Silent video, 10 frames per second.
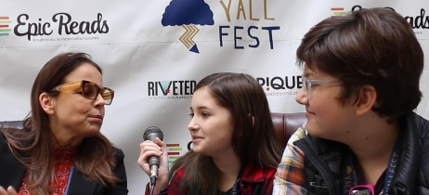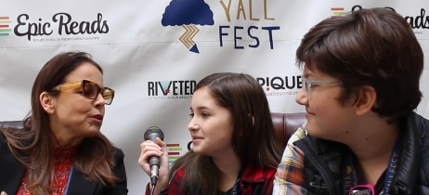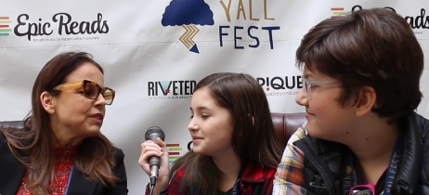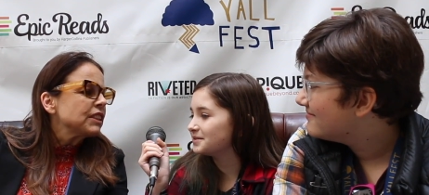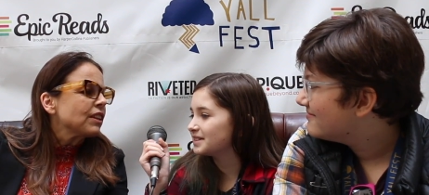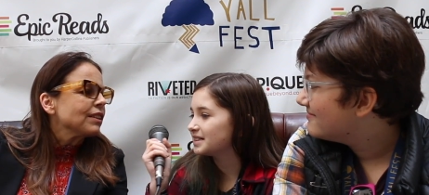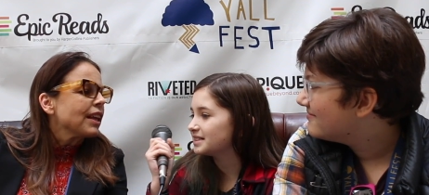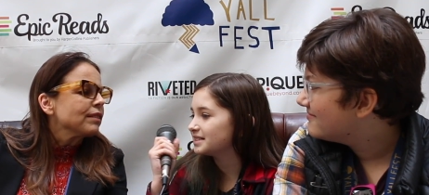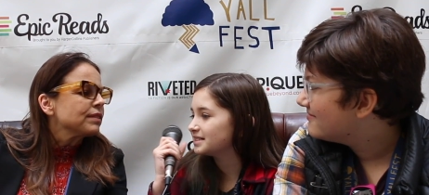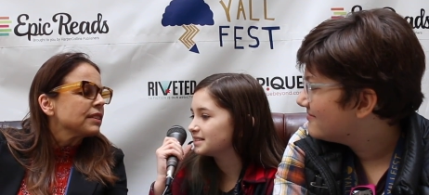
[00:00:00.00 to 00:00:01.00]
Speaker 1: movie star
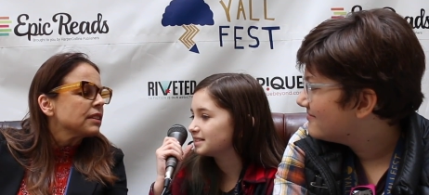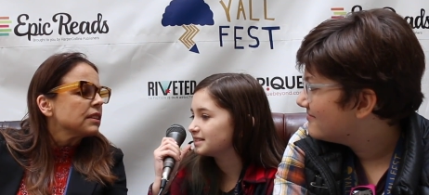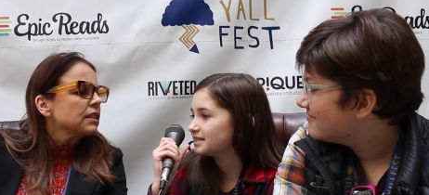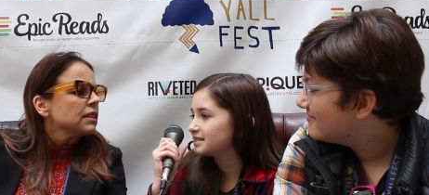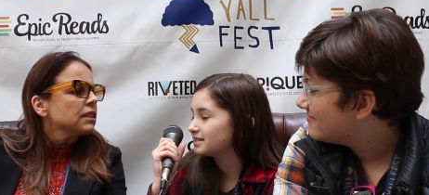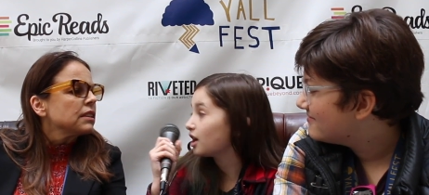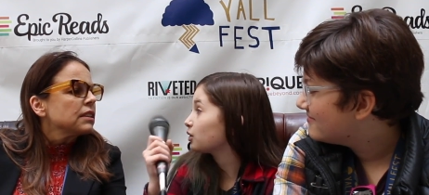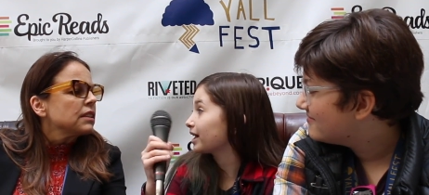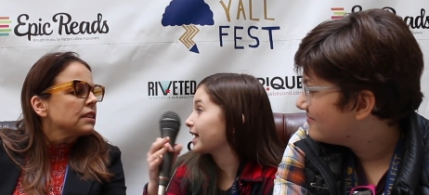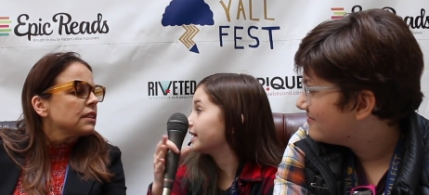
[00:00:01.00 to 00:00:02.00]
life.
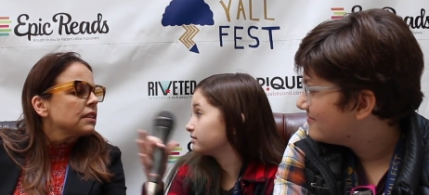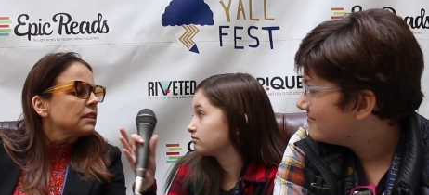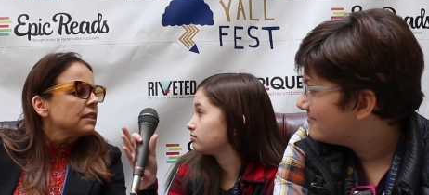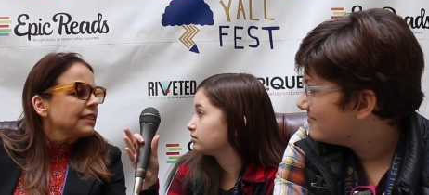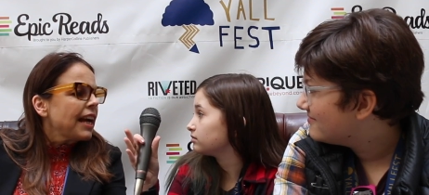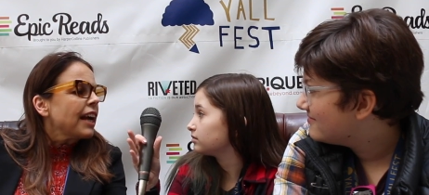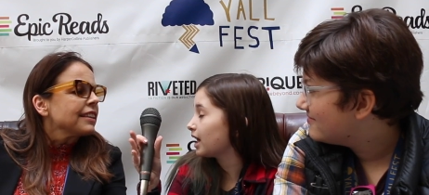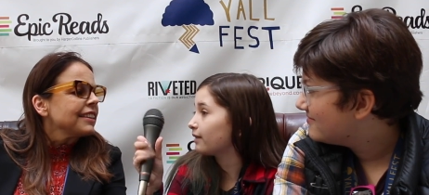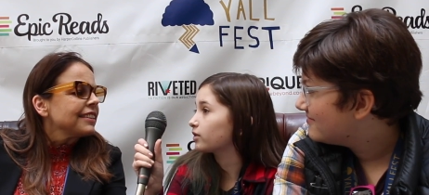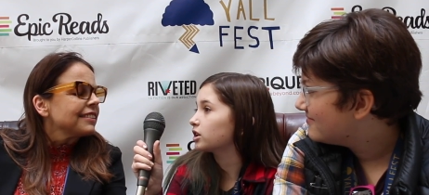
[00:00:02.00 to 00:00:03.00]
Oh, like in yeah,
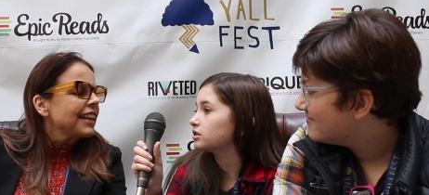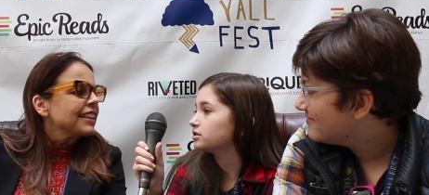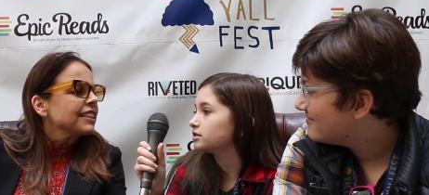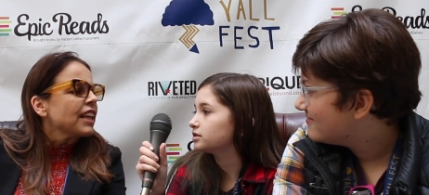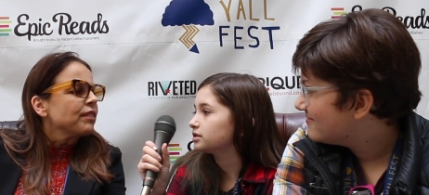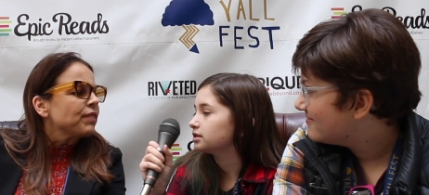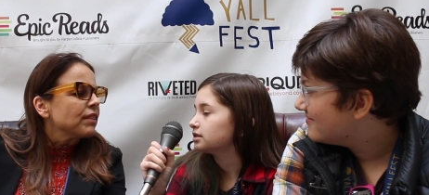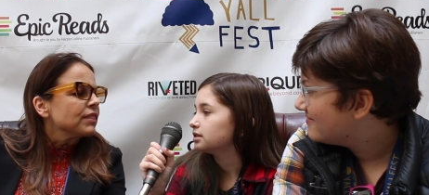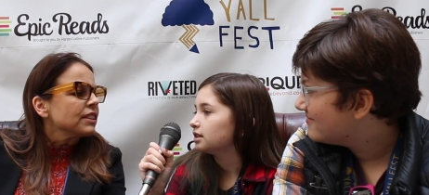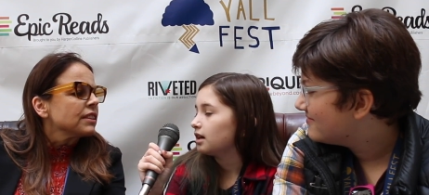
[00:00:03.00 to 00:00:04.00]
ever. Like in life
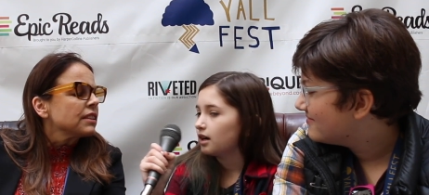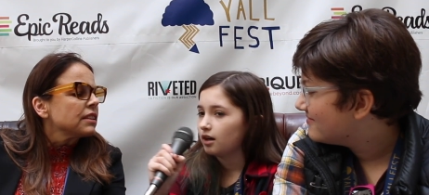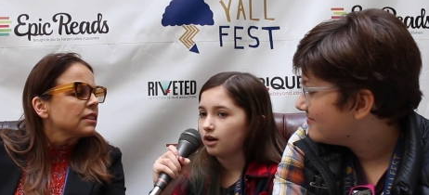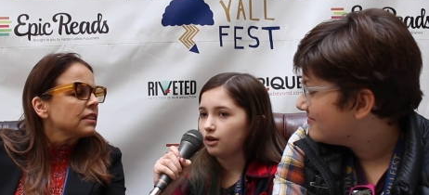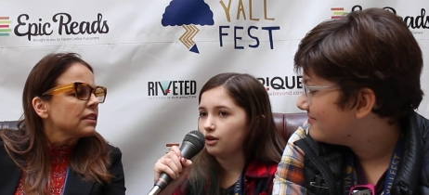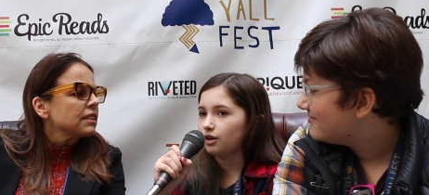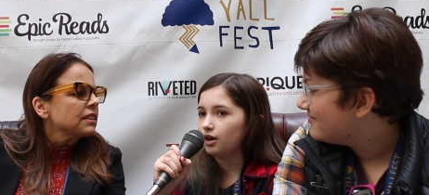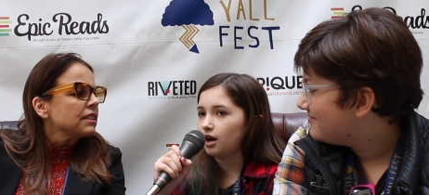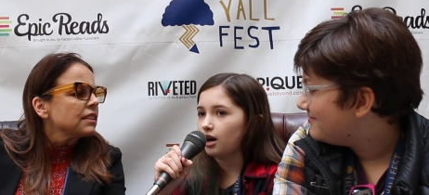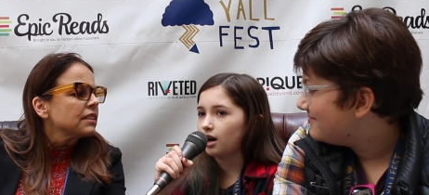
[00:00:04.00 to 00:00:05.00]
ever.
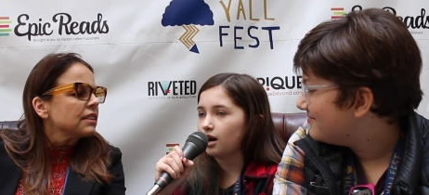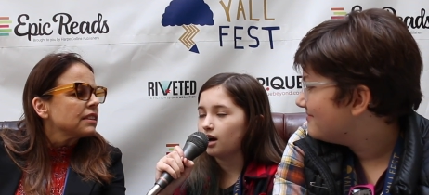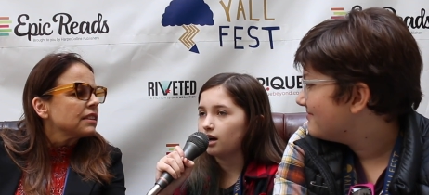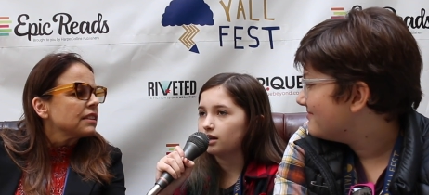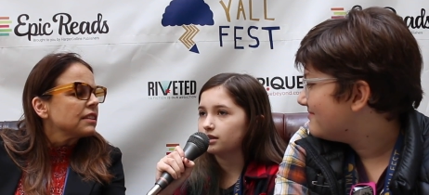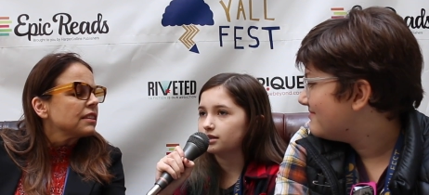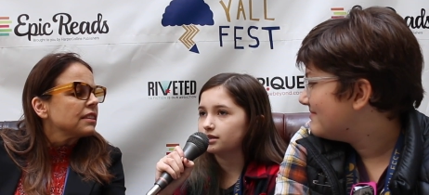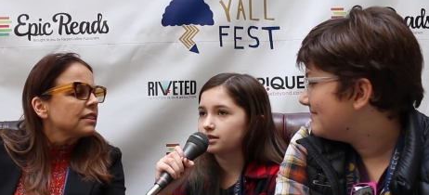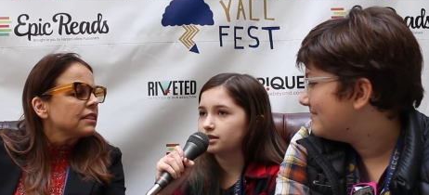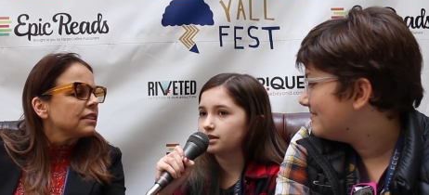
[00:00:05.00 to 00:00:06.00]
Speaker 2: Uh,
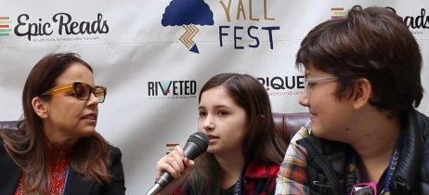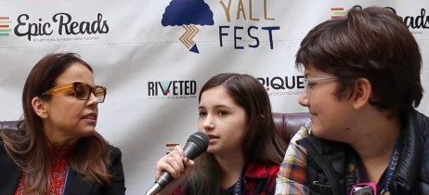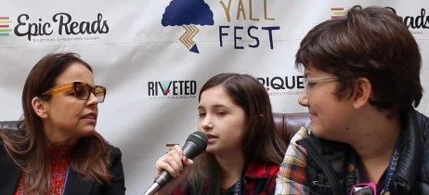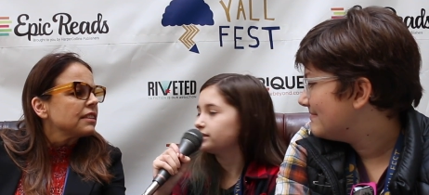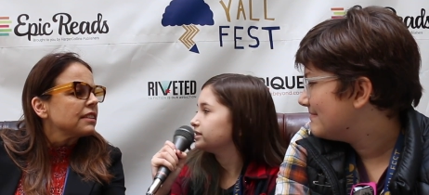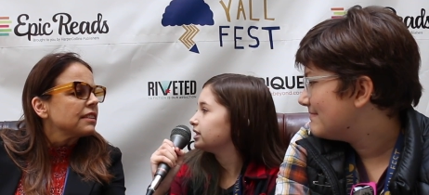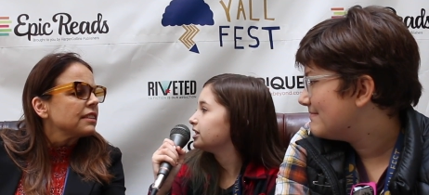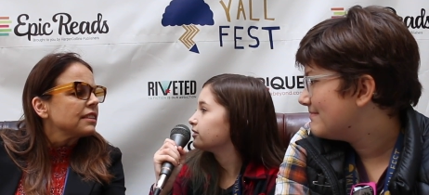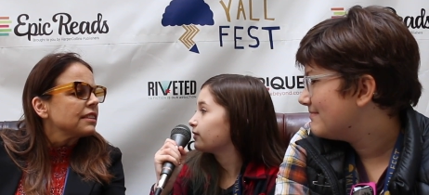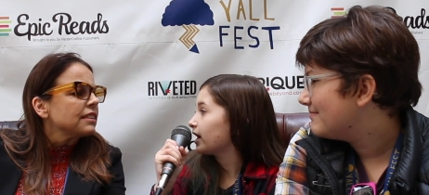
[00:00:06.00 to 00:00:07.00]

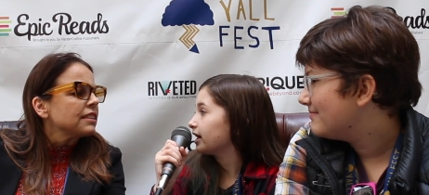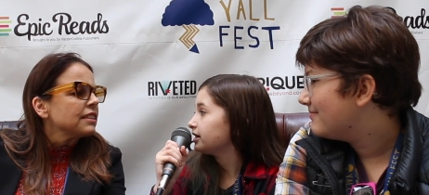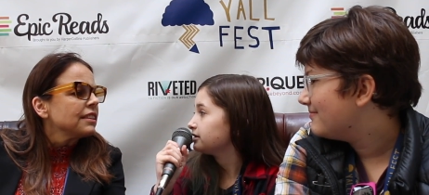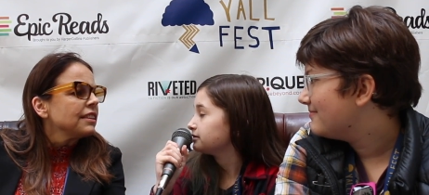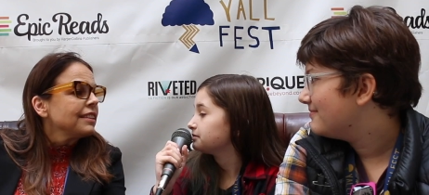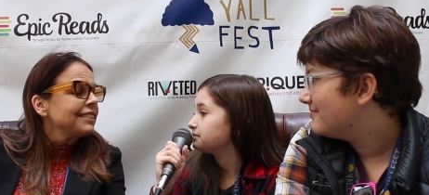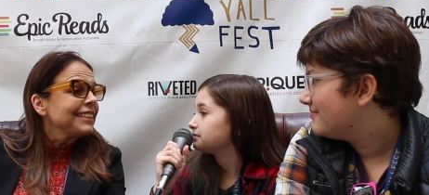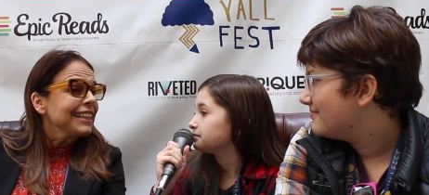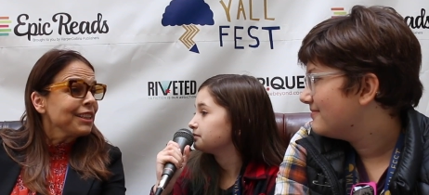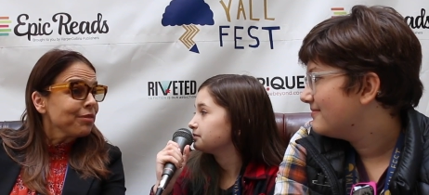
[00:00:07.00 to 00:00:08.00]
Tina Fey.
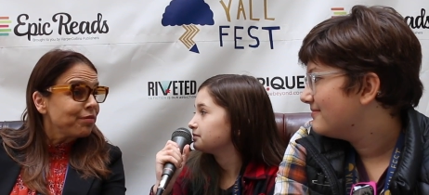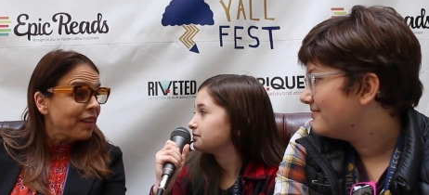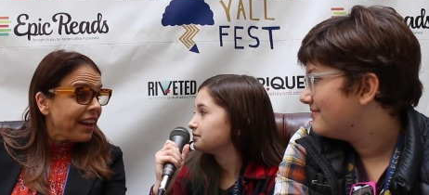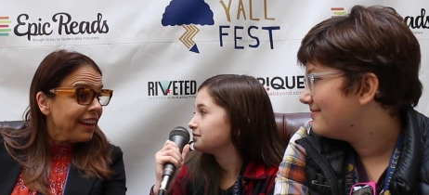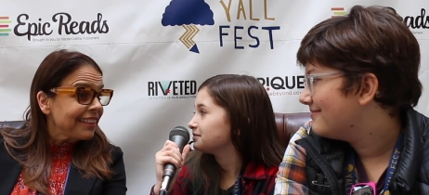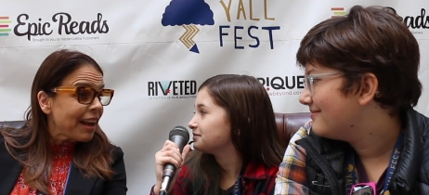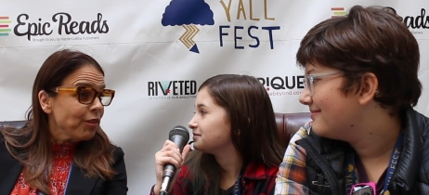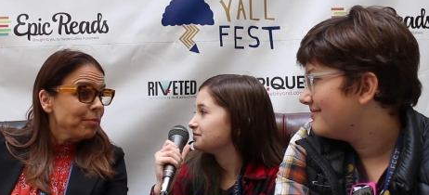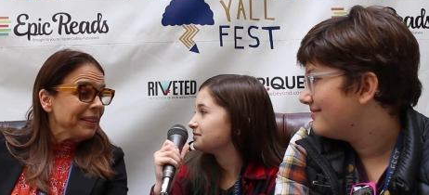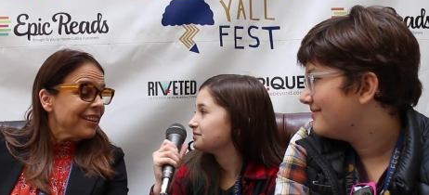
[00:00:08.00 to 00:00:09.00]
Speaker 1: Tina Fey, that
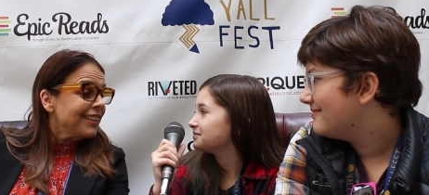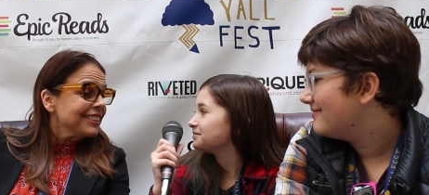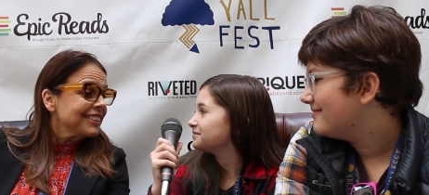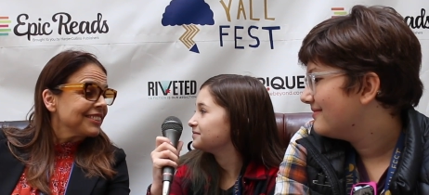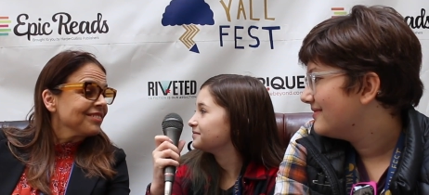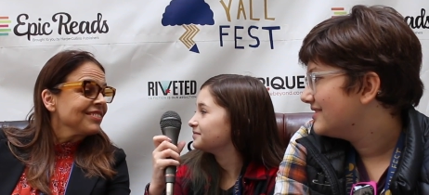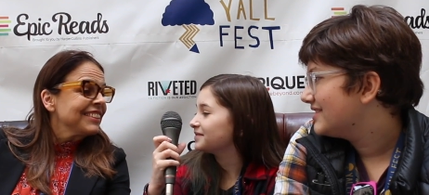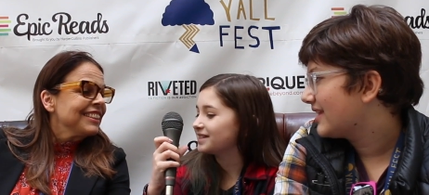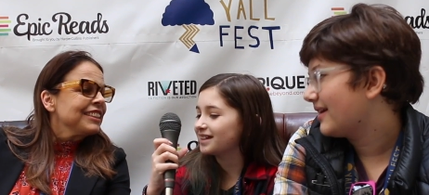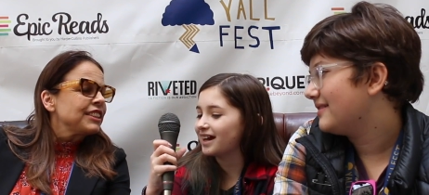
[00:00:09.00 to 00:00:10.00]
would be awesome.
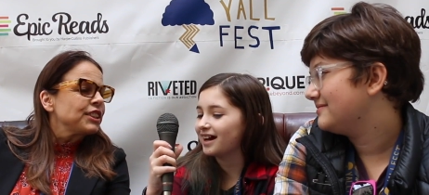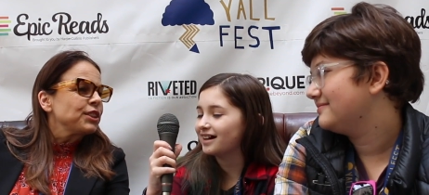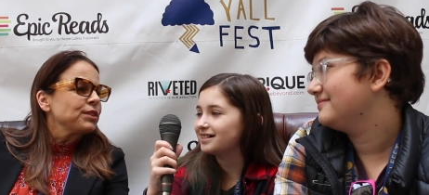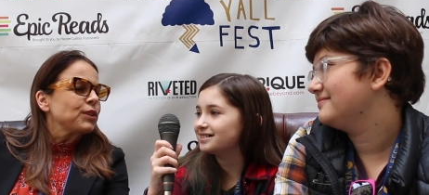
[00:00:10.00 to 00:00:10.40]
Yeah. Did you